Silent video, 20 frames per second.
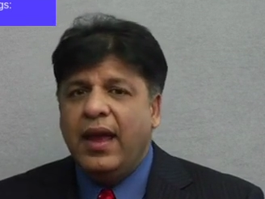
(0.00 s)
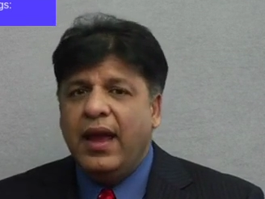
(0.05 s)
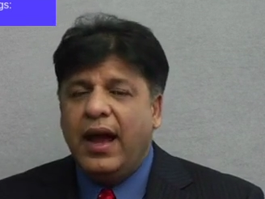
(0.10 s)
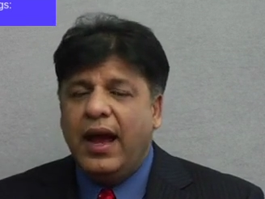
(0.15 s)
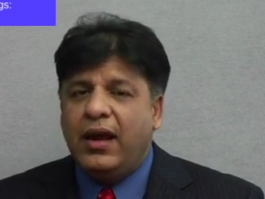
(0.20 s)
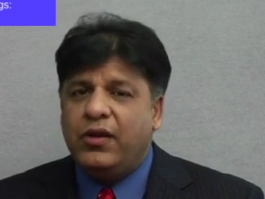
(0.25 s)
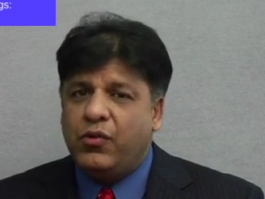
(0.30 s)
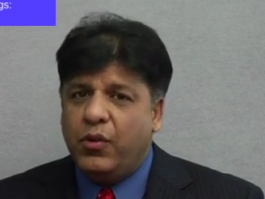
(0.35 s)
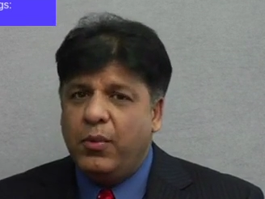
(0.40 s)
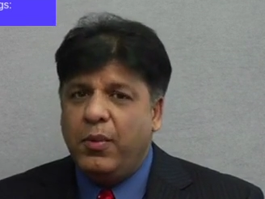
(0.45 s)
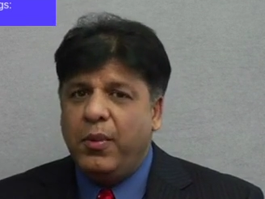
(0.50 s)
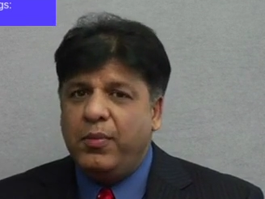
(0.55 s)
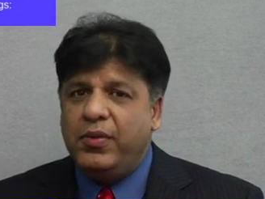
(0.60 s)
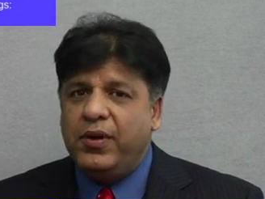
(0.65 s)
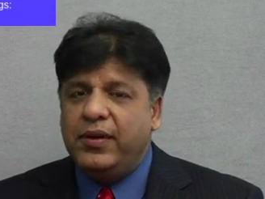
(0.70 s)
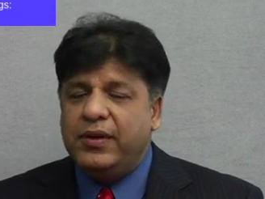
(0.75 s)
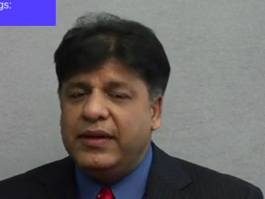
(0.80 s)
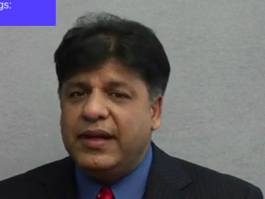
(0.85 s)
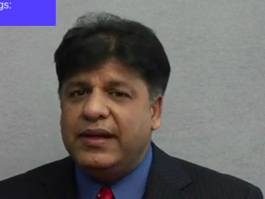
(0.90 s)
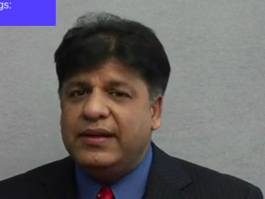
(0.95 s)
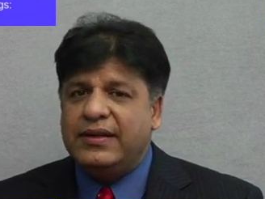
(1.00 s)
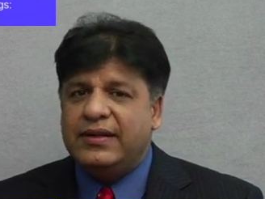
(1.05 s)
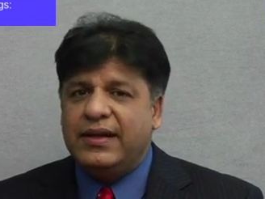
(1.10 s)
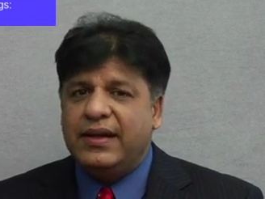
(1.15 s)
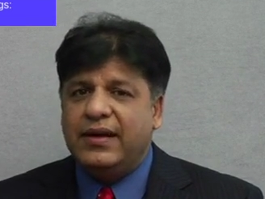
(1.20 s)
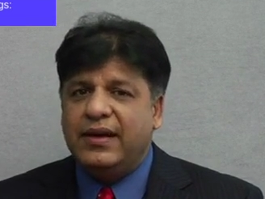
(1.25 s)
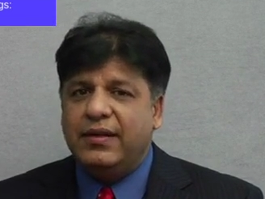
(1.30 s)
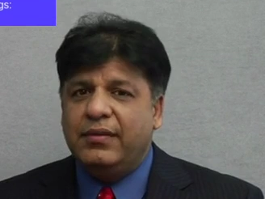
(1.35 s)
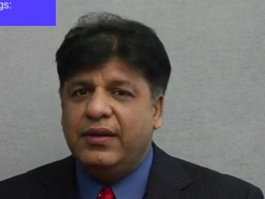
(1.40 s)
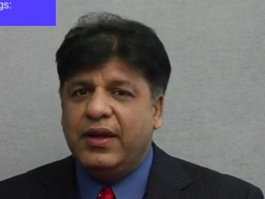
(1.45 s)
And remember that
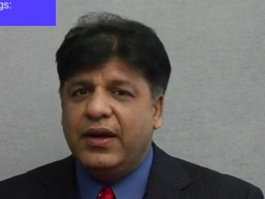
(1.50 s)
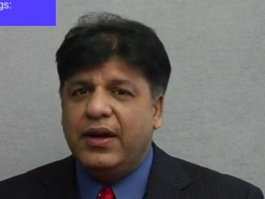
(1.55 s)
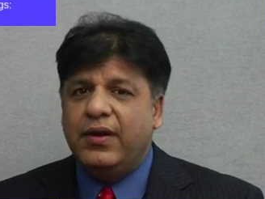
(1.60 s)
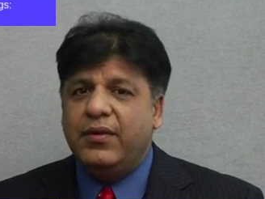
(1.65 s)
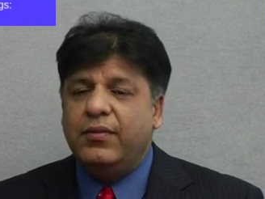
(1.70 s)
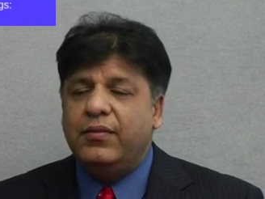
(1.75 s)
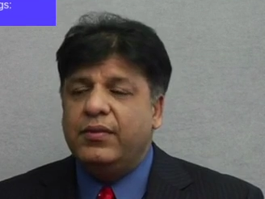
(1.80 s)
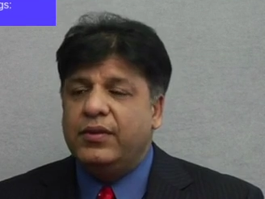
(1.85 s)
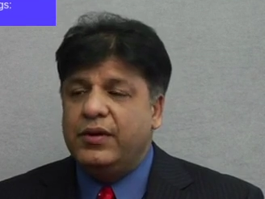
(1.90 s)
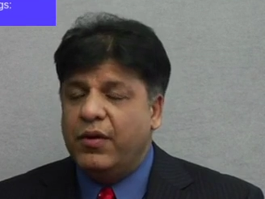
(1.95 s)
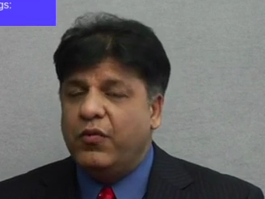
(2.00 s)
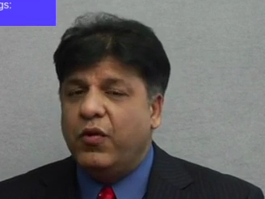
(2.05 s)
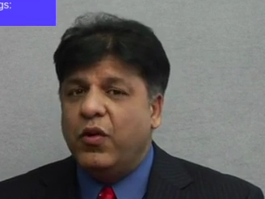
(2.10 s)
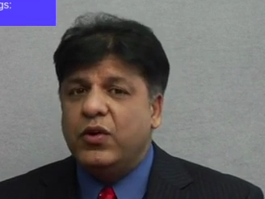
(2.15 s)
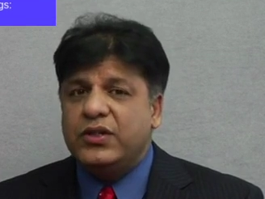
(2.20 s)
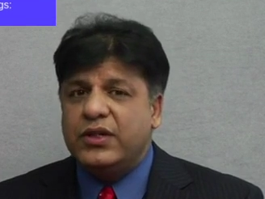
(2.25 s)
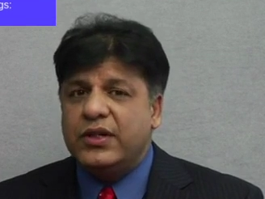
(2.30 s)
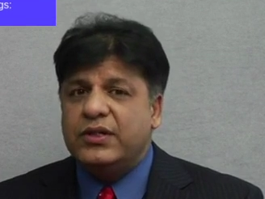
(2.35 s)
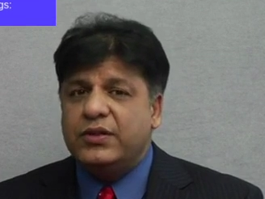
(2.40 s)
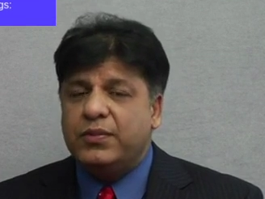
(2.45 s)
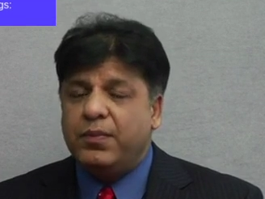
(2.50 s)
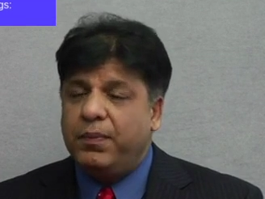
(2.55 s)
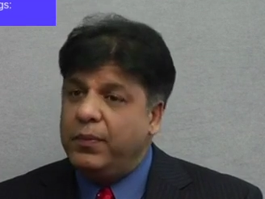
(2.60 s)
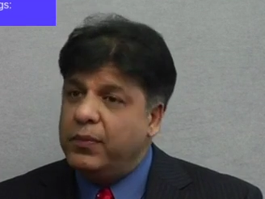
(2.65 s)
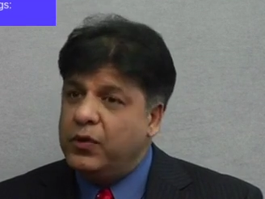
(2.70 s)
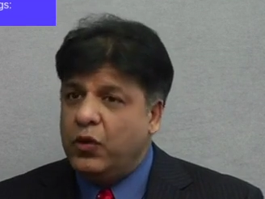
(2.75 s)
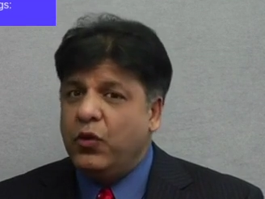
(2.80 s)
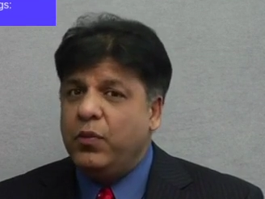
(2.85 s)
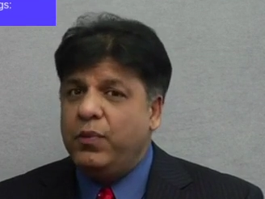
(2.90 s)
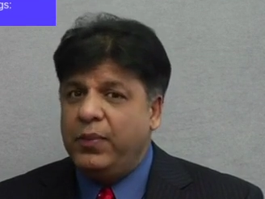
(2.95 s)
divorces
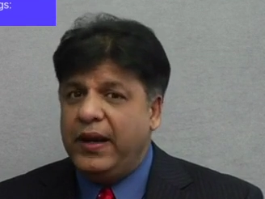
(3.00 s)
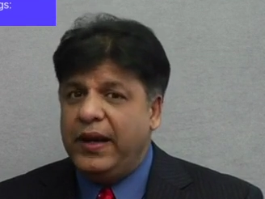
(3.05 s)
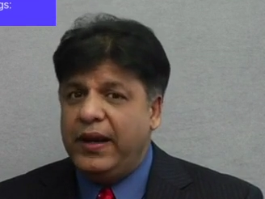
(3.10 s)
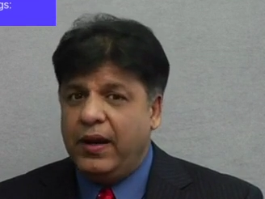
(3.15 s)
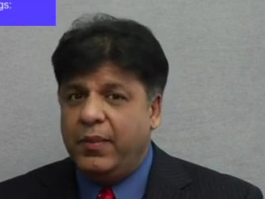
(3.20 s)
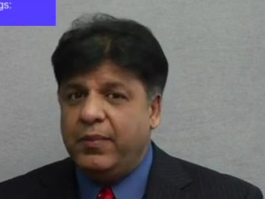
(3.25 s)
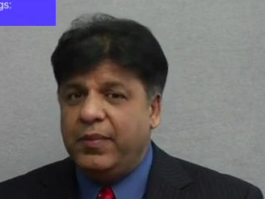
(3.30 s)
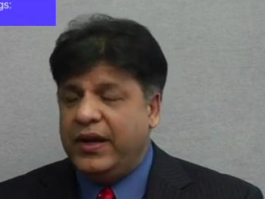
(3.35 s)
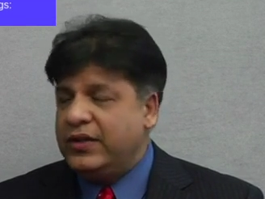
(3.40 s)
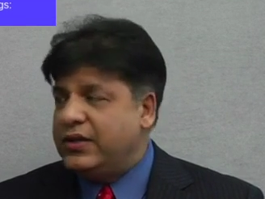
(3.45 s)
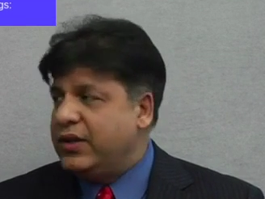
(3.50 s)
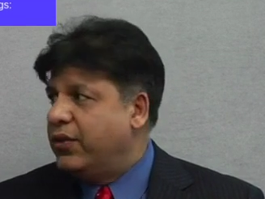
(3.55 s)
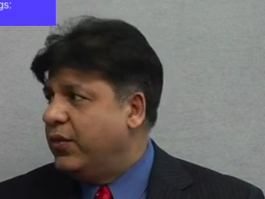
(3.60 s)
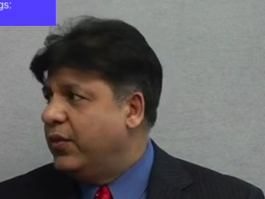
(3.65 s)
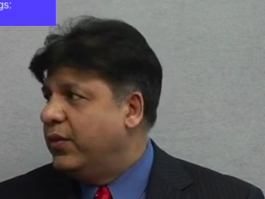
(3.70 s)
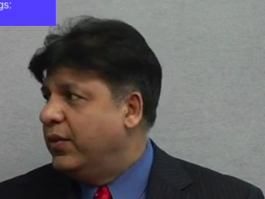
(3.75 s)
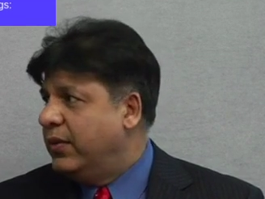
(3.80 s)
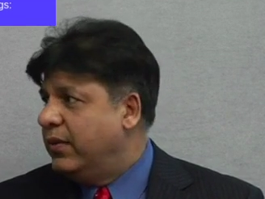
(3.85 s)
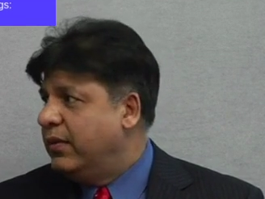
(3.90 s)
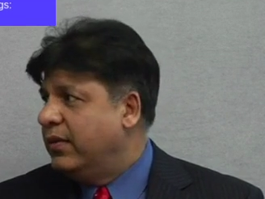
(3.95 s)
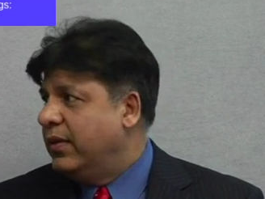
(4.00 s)
do play a major role